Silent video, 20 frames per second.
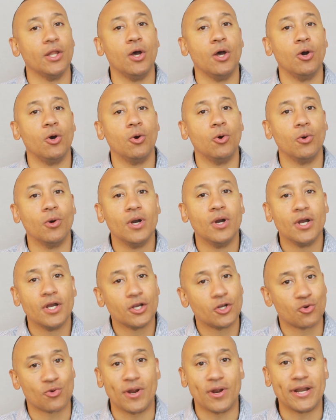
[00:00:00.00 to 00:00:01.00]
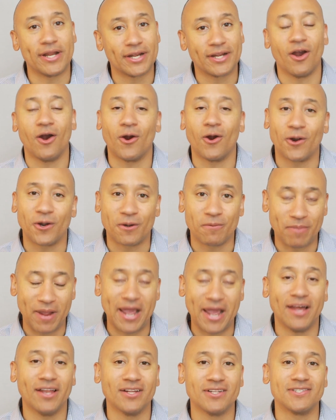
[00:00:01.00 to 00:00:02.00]
low credit card
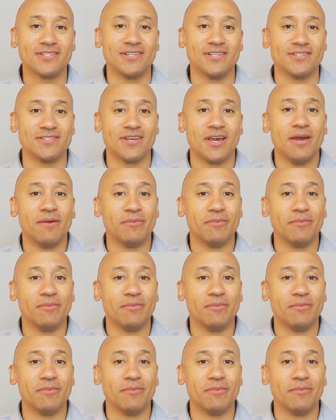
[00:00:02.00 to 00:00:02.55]
balances,